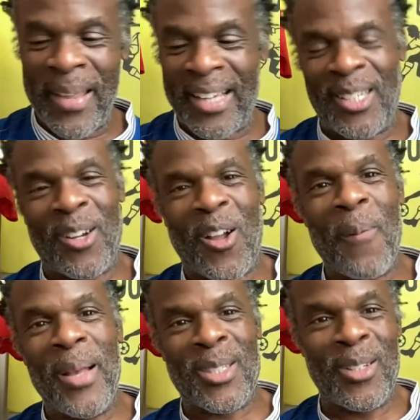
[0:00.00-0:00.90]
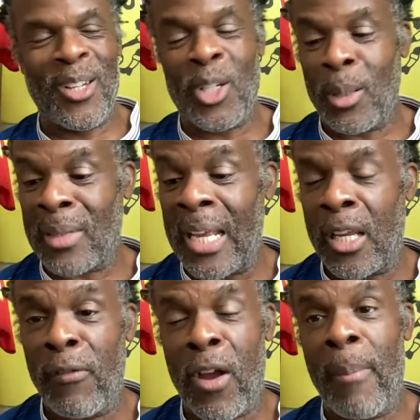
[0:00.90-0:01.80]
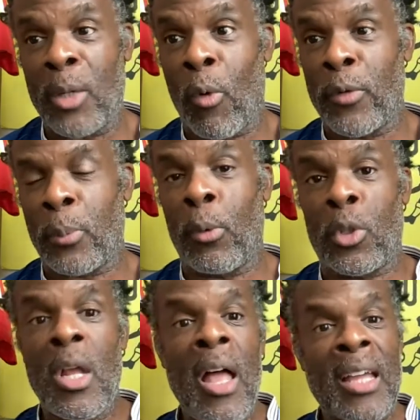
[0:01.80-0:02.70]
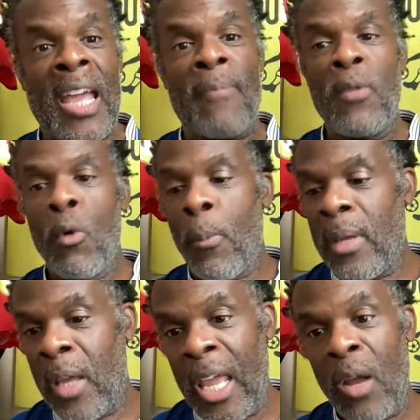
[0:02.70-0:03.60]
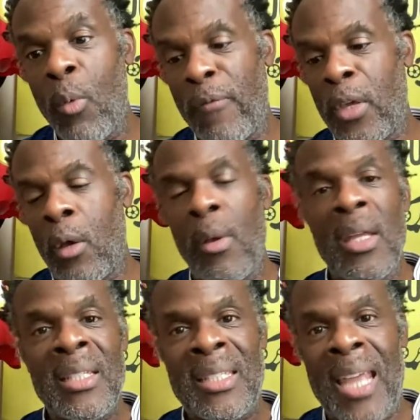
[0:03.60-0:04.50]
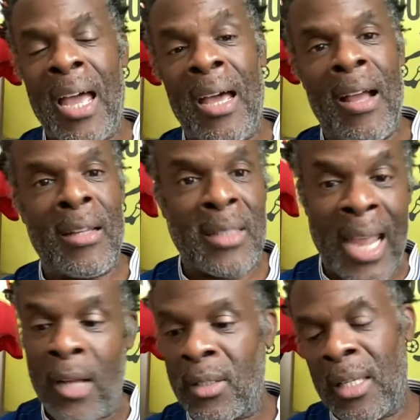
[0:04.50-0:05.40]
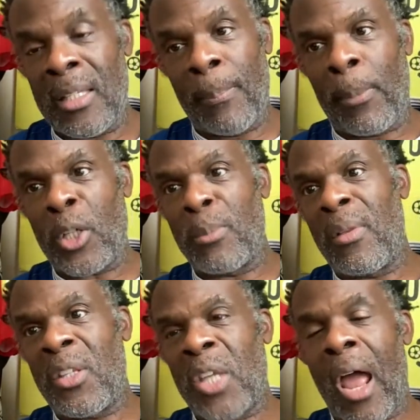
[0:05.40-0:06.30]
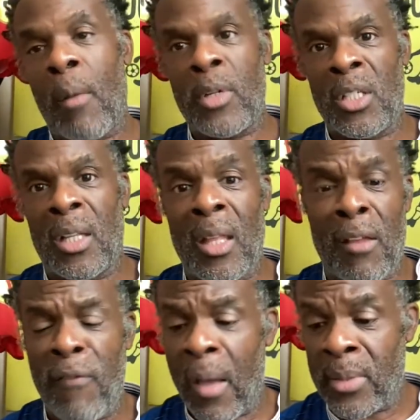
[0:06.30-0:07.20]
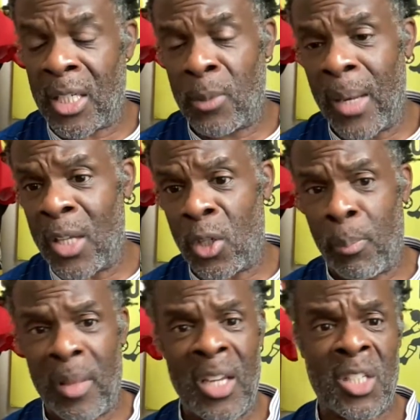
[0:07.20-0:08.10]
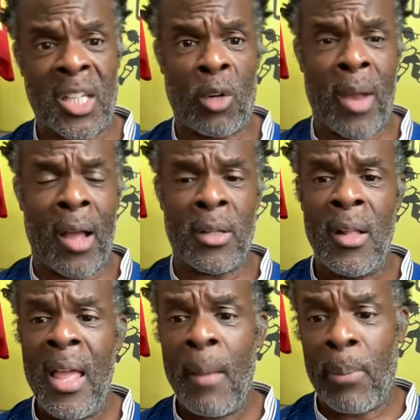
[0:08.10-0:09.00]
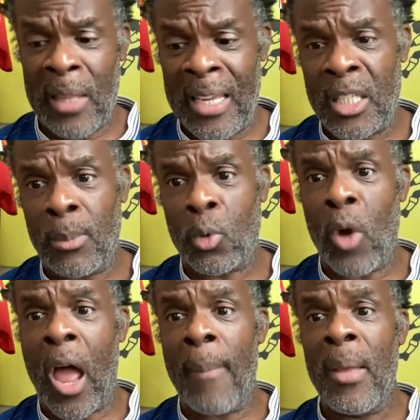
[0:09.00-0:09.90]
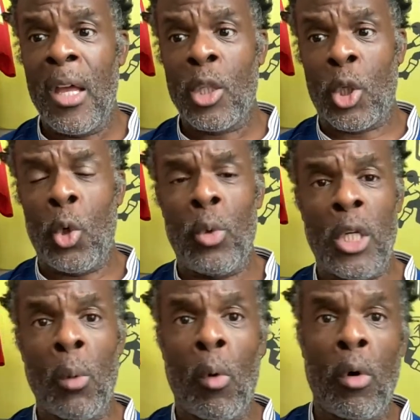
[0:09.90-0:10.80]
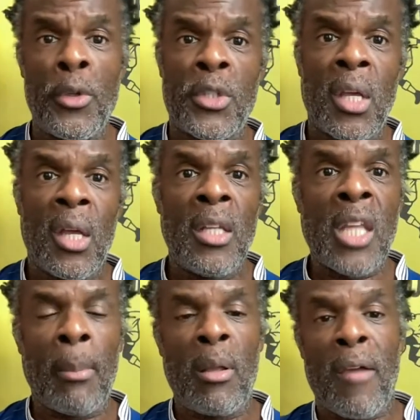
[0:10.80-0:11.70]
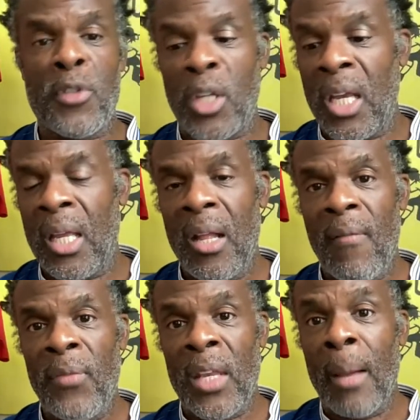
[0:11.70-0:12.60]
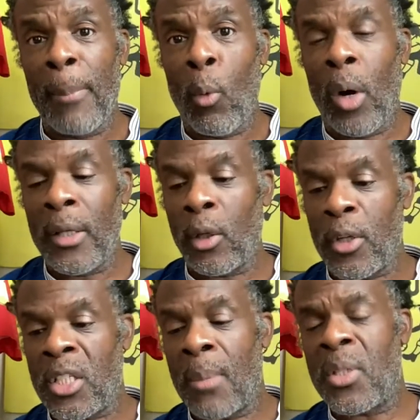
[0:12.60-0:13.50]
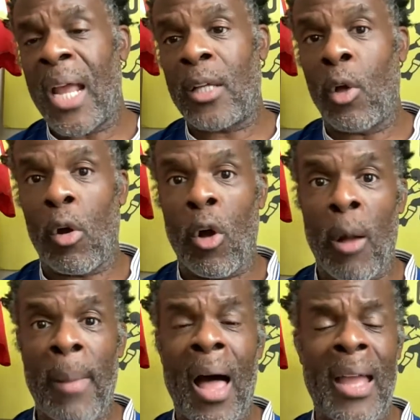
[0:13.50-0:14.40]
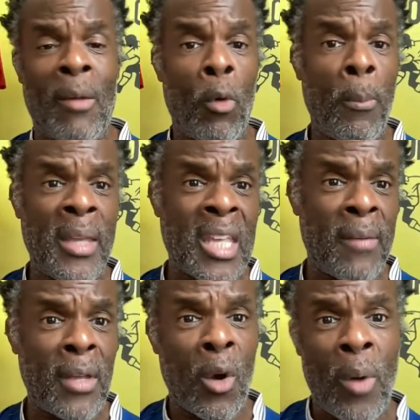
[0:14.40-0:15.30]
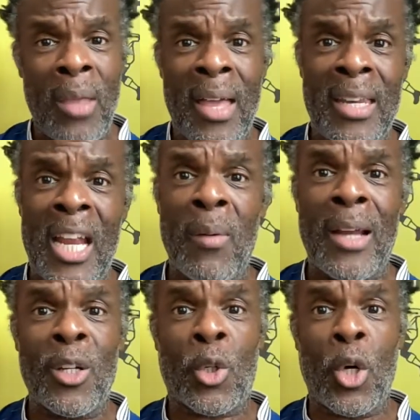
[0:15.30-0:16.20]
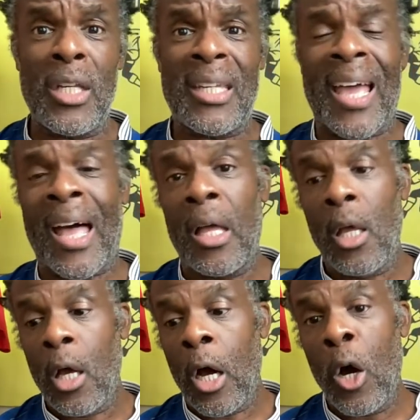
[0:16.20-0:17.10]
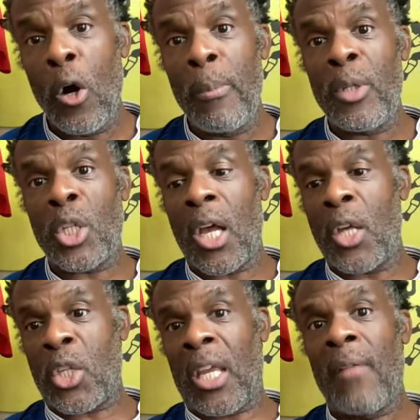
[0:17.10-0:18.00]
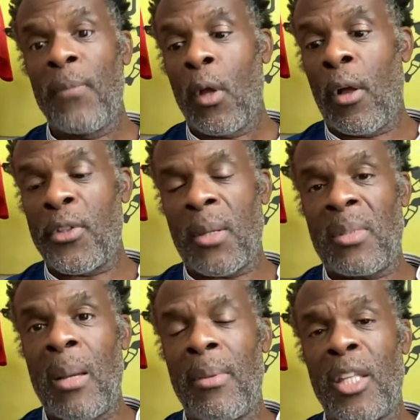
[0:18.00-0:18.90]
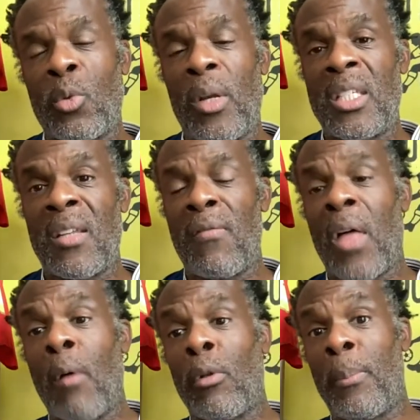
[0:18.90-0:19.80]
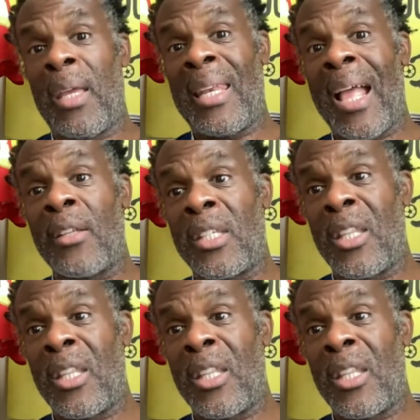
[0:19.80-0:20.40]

get to your comments on YouTube. Thank you very much, Watford supporters. Again, we'll be here with you down to the bottom of this hour, which is another 5 or 6 minutes. So please stick around. Please subscribe to You ORNS WFC, the #1.substack.com. I will be giving away that Iran Gunda home jersey on September the 27th. I will be announcing the